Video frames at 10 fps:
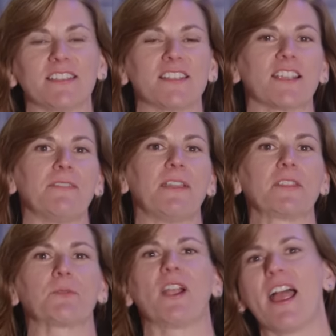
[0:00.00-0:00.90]
Kentucky
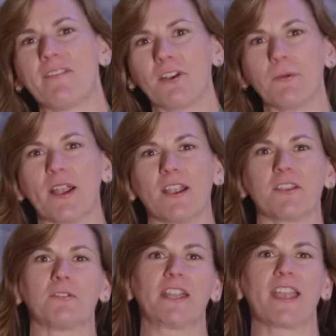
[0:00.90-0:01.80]
fans were
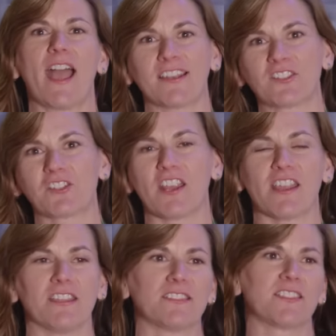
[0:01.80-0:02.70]
everywhere doing catch
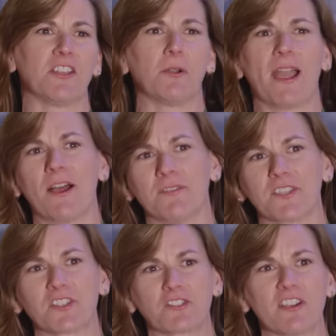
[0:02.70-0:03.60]
chants, you know, out in
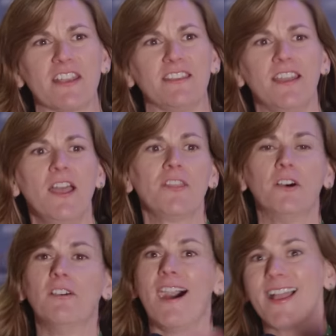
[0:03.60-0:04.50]
the street.
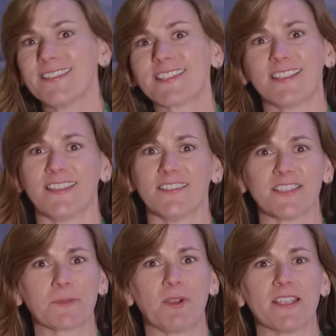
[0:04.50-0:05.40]
The line to get in
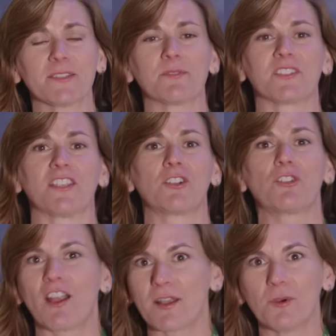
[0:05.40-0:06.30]
this place was
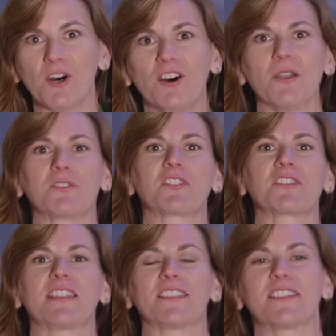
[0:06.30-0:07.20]
incredible. It was
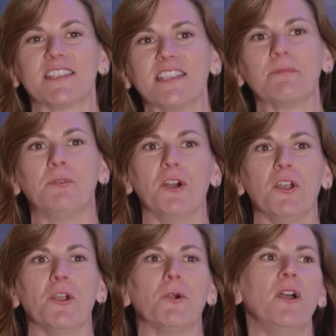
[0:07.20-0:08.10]
just like a sea of
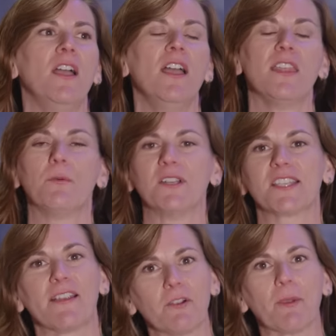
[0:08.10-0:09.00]
blue. And then
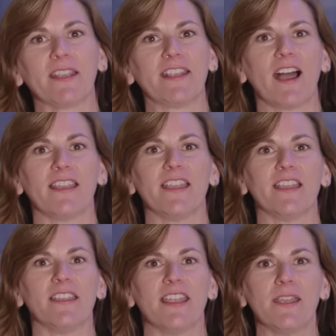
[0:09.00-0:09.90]
once everybody got
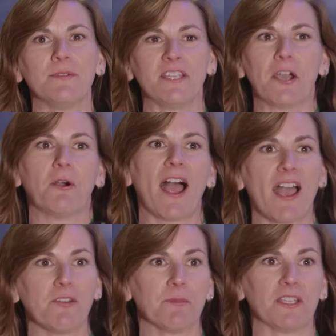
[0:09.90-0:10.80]
in,
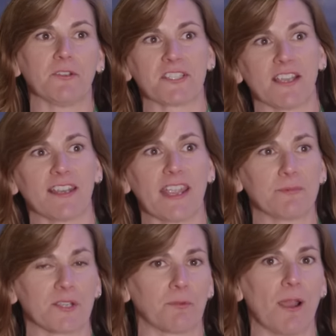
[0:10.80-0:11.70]
I haven't been to a ton of
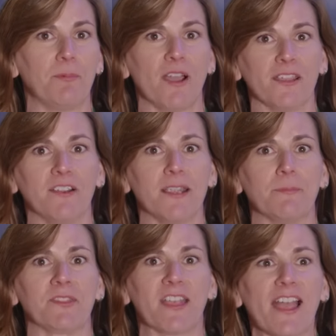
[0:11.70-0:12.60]
games at Rupp
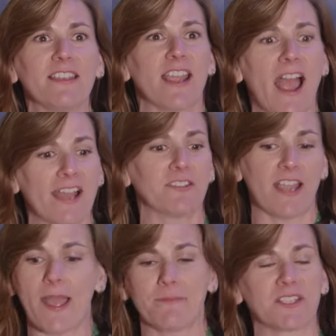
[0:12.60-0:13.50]
lately, but that
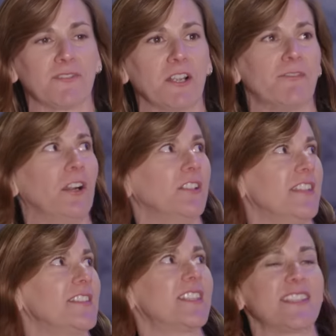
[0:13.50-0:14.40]
atmosphere felt
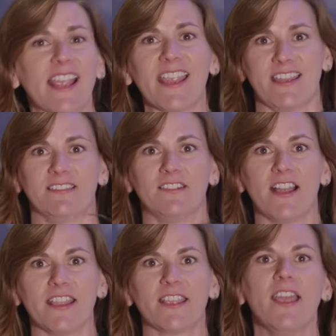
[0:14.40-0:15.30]
insane.
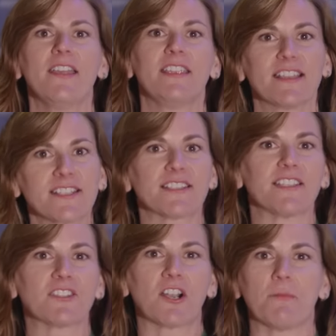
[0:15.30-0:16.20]
Like, the
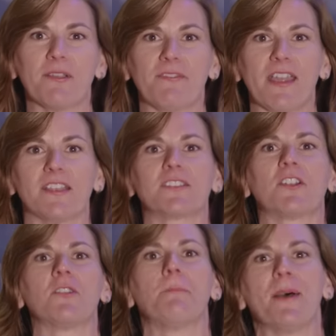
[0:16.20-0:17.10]
SEC tournament fans
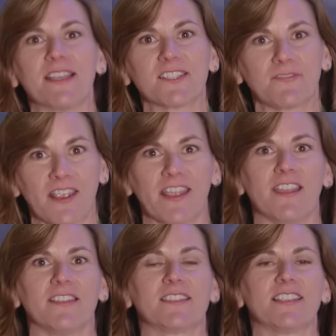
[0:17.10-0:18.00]
are the best
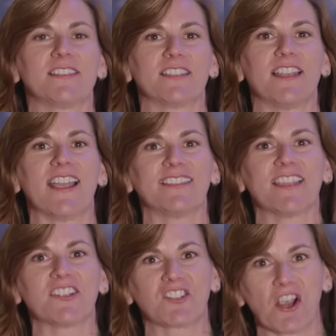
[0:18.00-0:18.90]
fans, and tonight
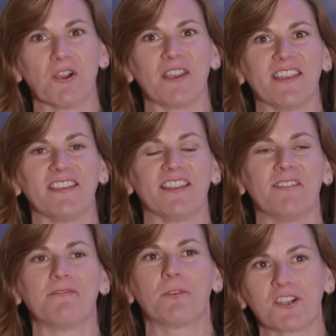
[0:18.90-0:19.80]
they showed it, and
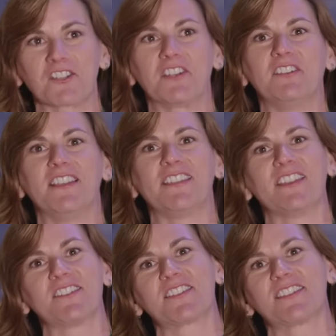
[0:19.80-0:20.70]
unfortunately
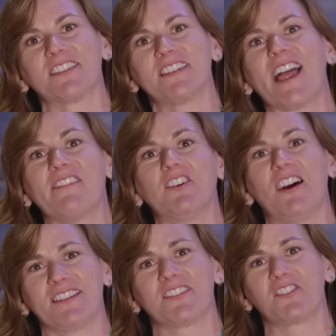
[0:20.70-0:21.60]
they just didn't have a
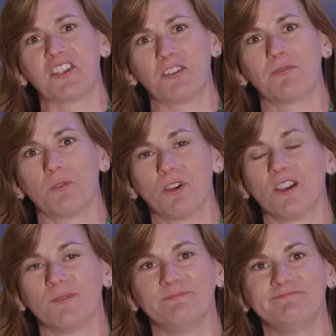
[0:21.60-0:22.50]
lot to cheer
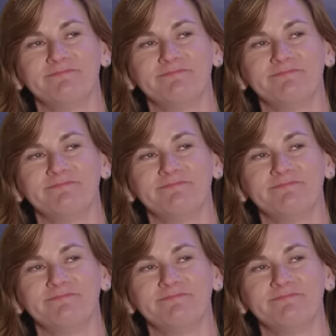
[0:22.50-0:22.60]
for.